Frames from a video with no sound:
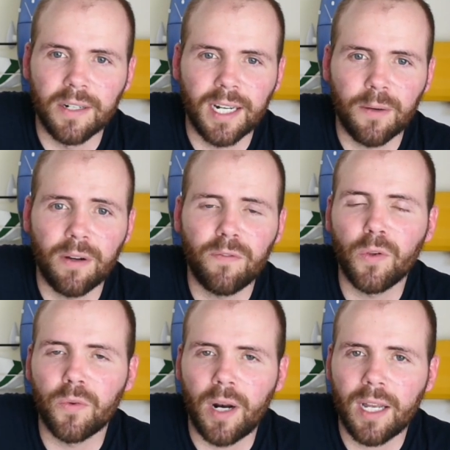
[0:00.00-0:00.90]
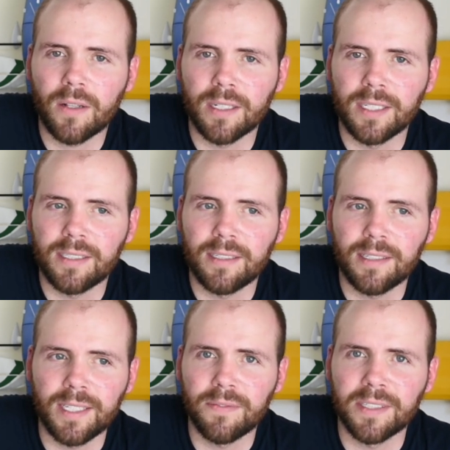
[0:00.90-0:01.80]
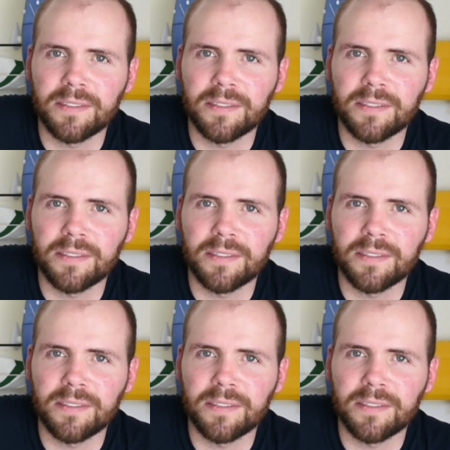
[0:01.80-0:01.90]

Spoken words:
and I went full throttle and it didn't even